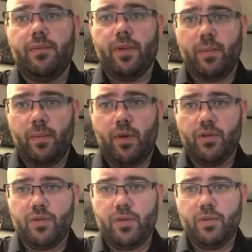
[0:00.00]
the
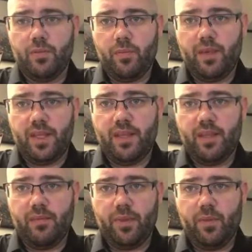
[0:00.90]
proposal
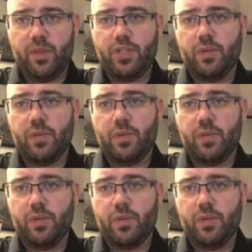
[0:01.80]
with what